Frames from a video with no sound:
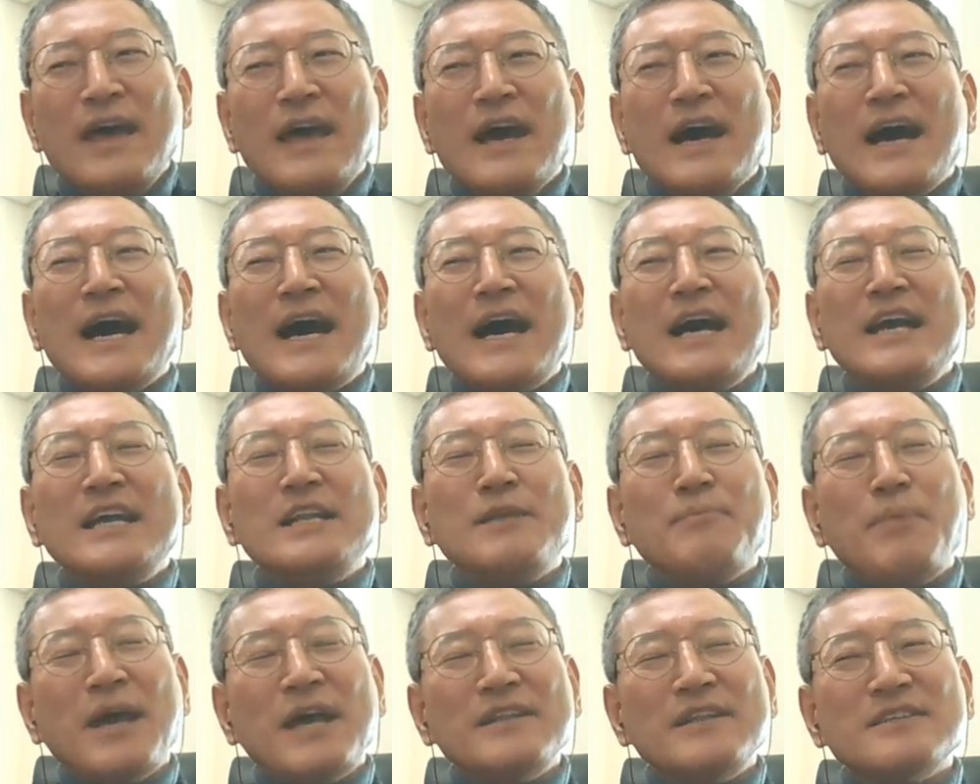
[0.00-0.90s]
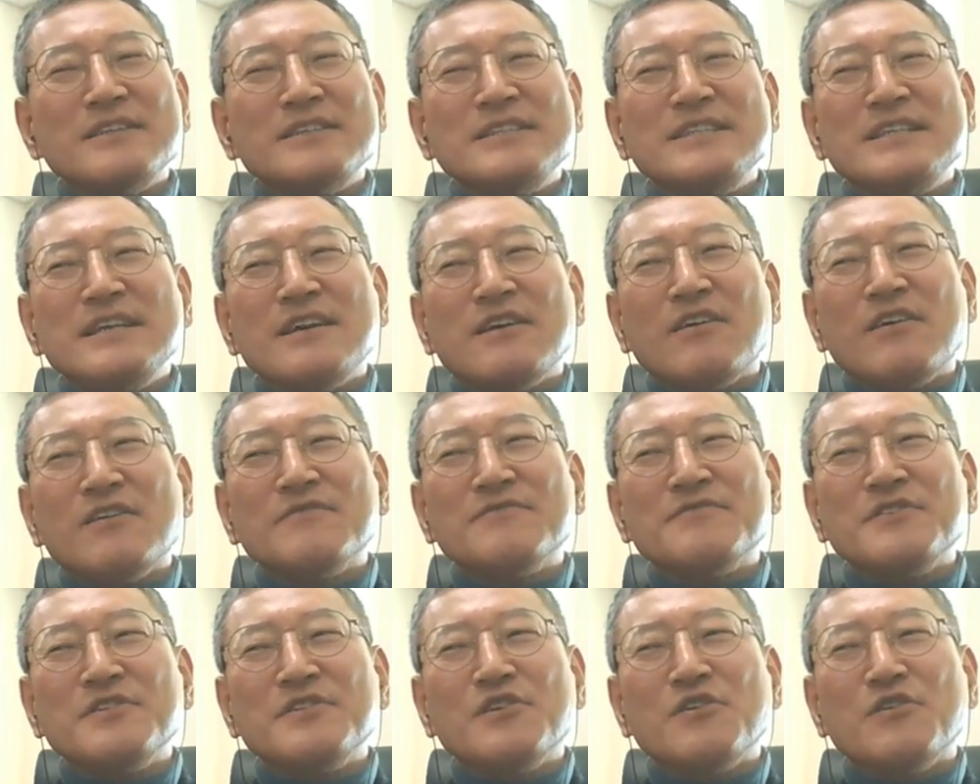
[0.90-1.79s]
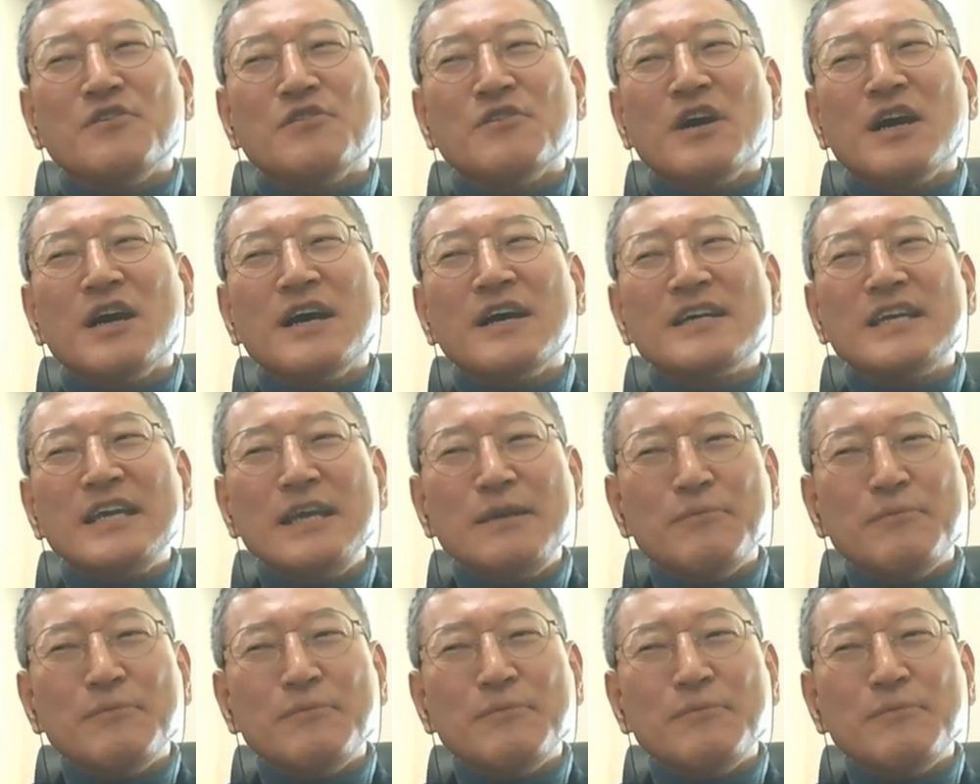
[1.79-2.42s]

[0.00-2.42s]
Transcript: high dependency of, key